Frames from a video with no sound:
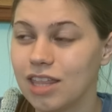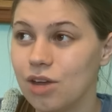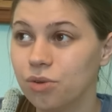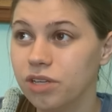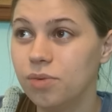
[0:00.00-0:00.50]
The
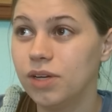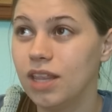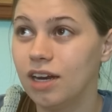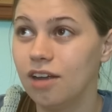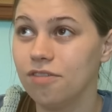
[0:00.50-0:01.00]
only one
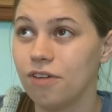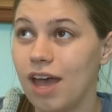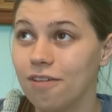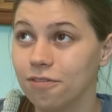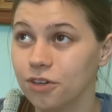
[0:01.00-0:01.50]
that I've
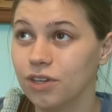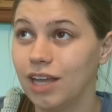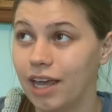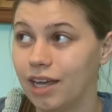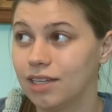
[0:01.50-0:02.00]
ever
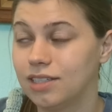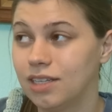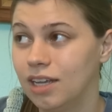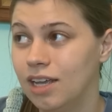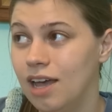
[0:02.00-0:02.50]
liked,
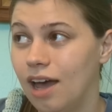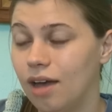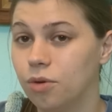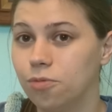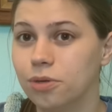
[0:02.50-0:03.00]

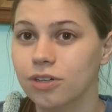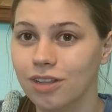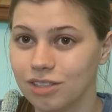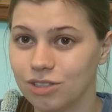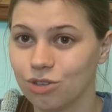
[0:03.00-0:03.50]
I will put on
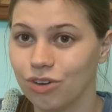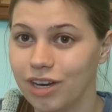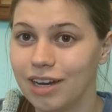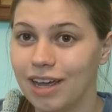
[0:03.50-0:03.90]
the screen.